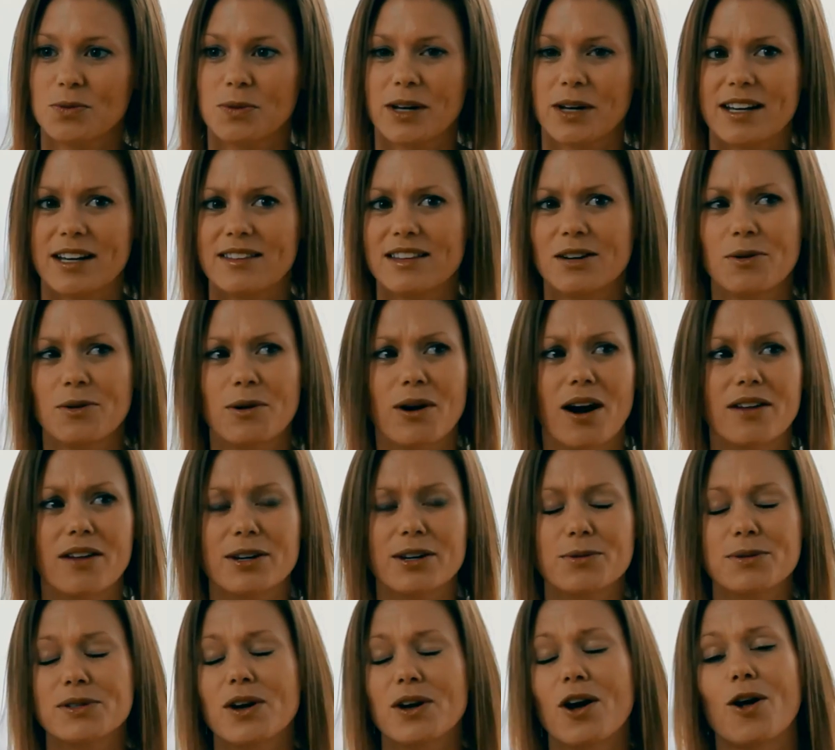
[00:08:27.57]
There
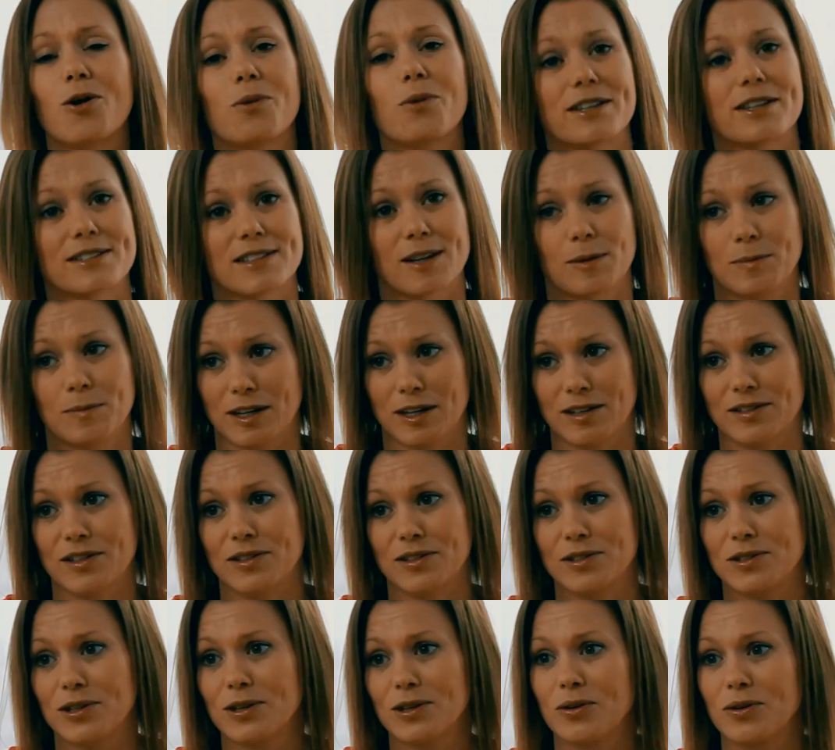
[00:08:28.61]
was always something
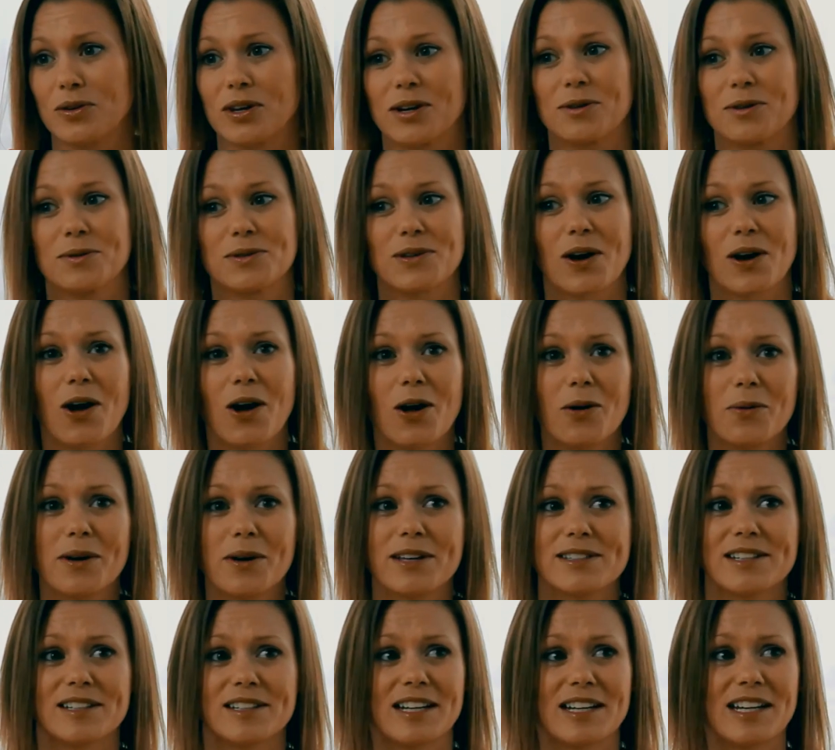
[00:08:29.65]
to do. There was
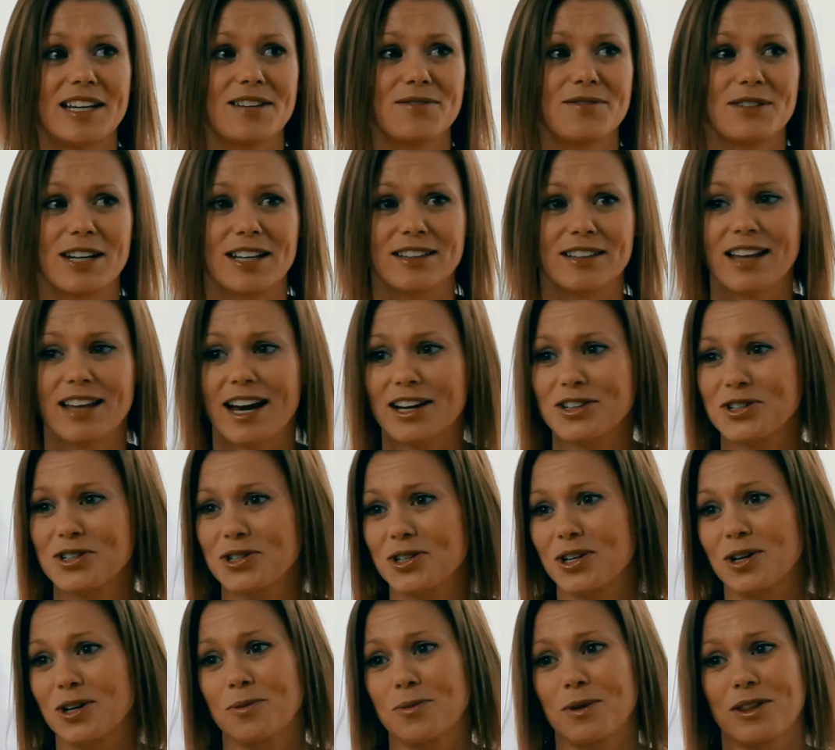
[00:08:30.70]
always an evening
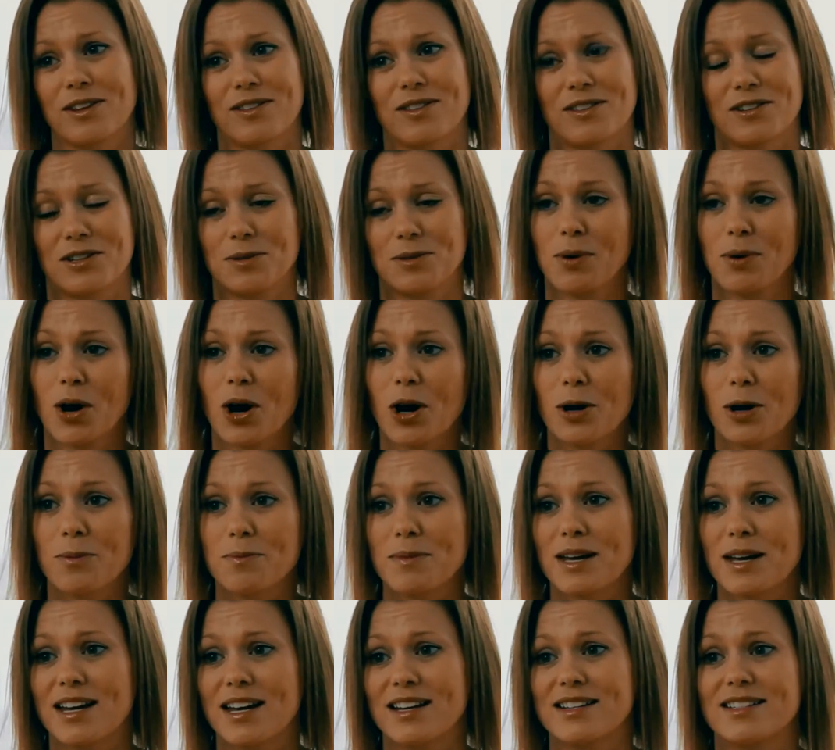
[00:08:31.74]
lecture within the
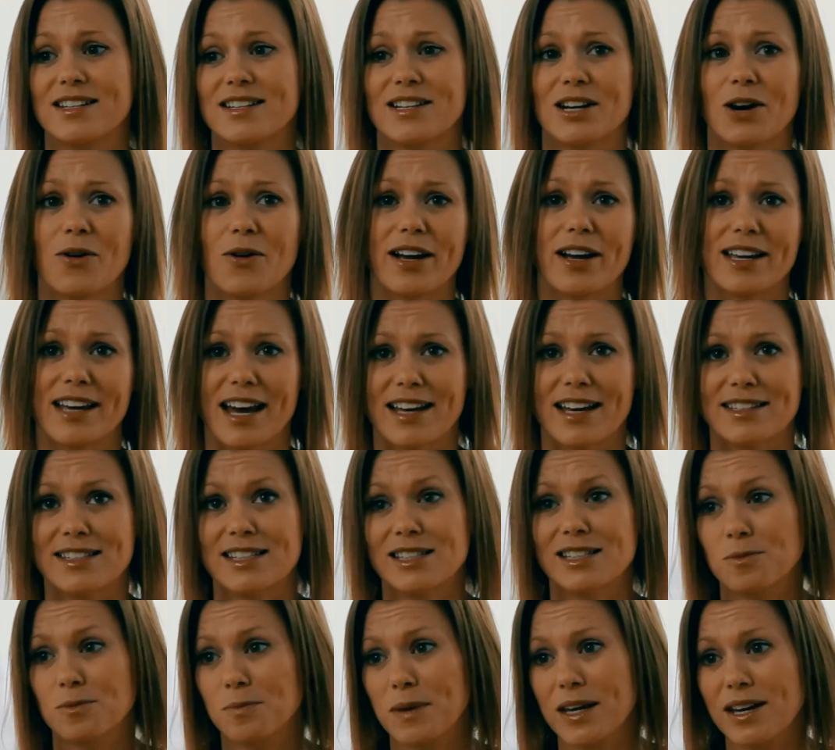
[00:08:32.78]
department, a guest
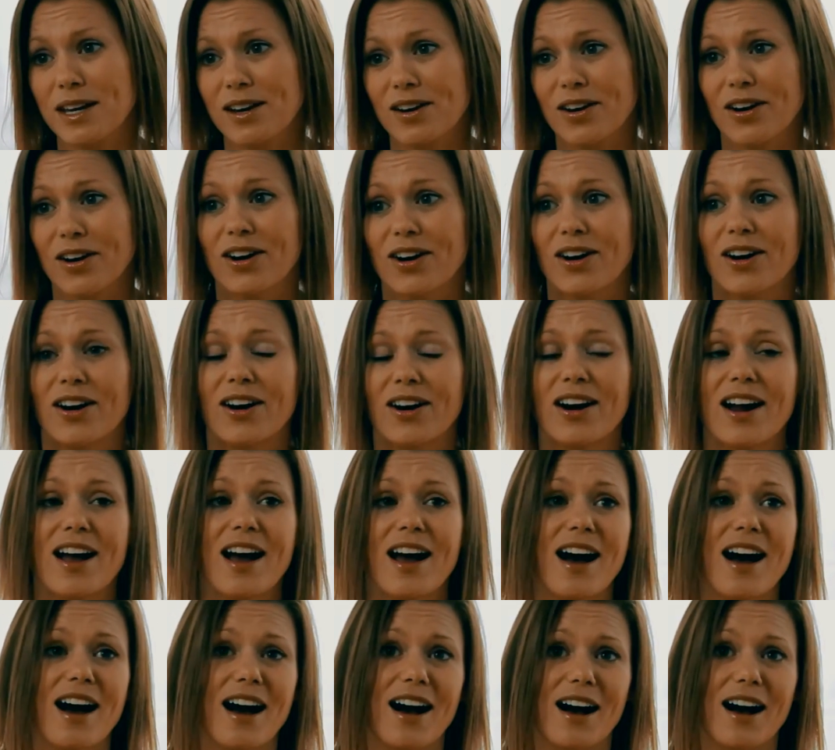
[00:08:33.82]
speaker,
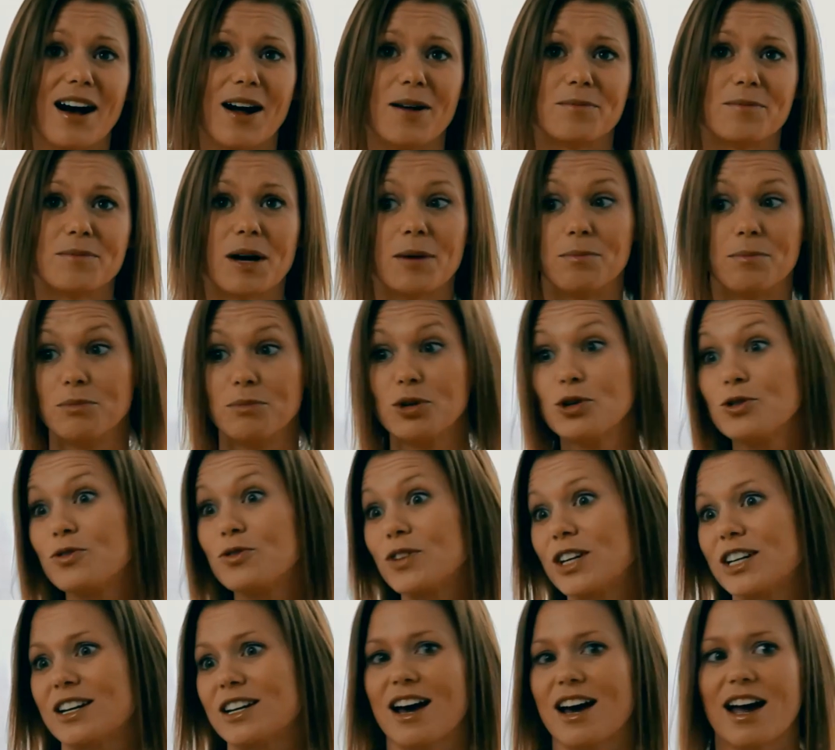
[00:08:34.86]
a
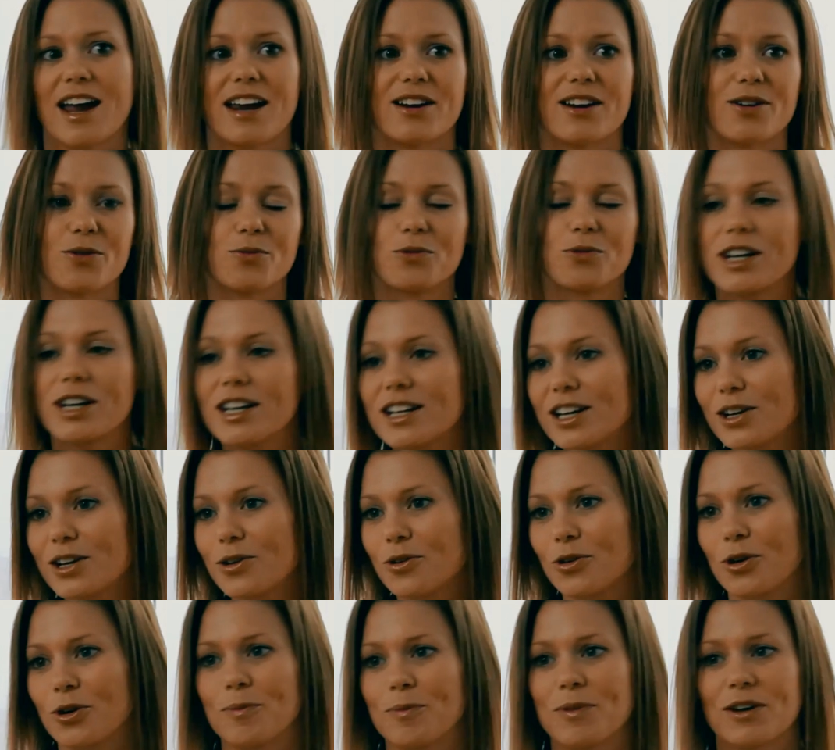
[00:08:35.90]
movie night, a reading
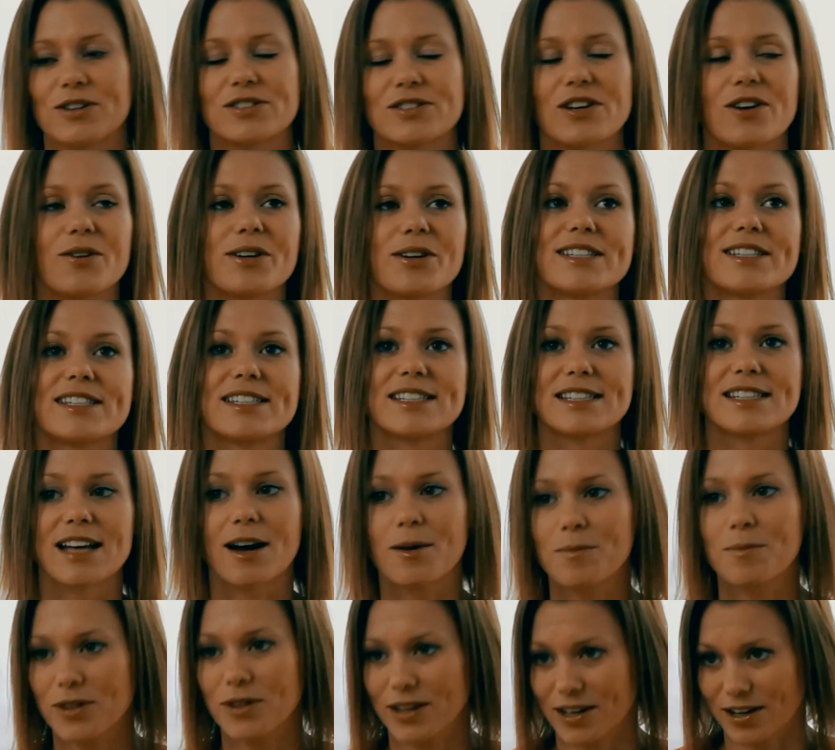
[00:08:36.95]
group. There's always
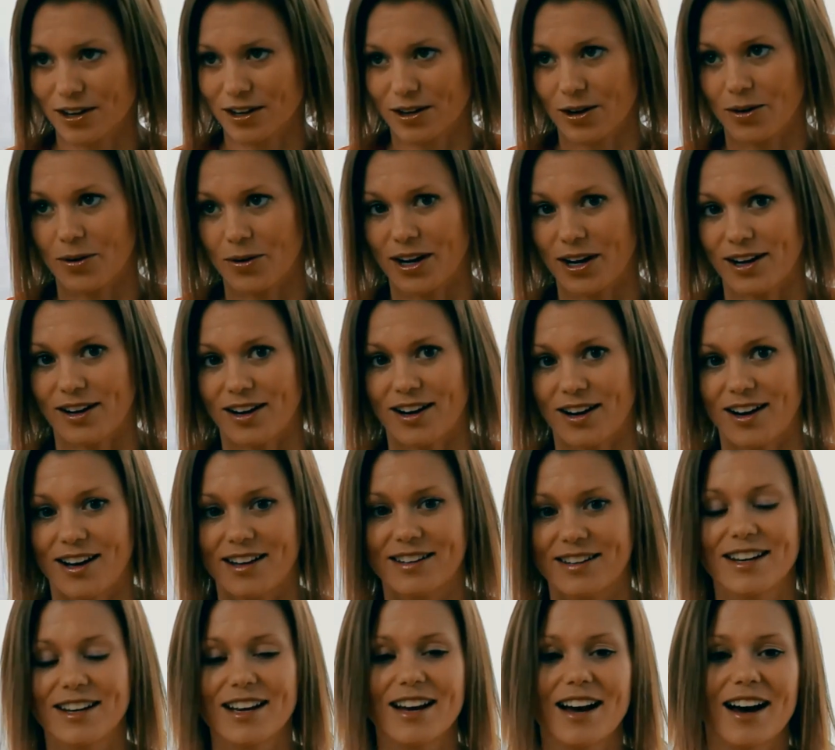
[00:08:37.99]
something going
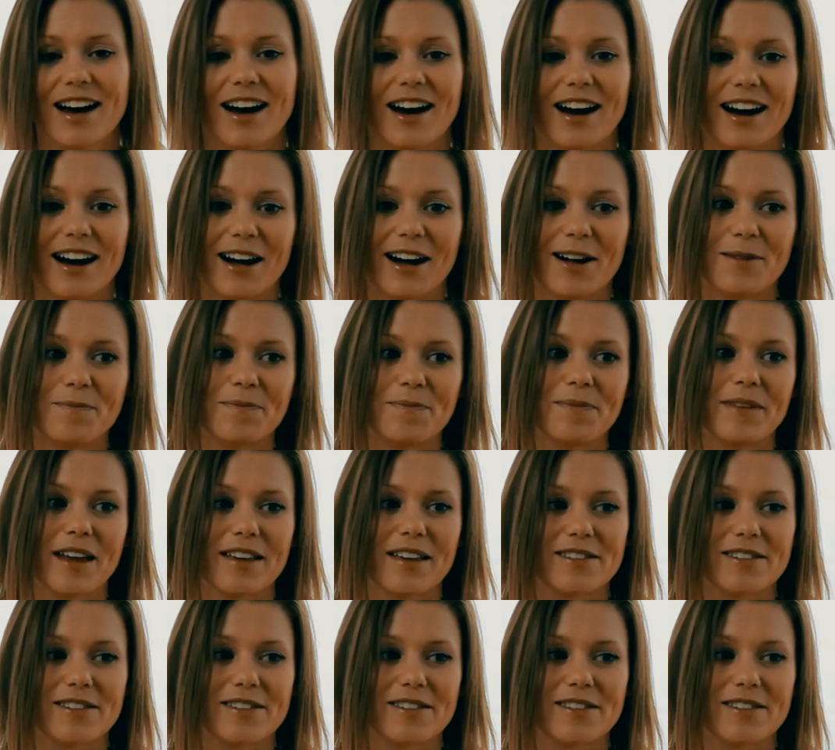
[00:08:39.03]
on.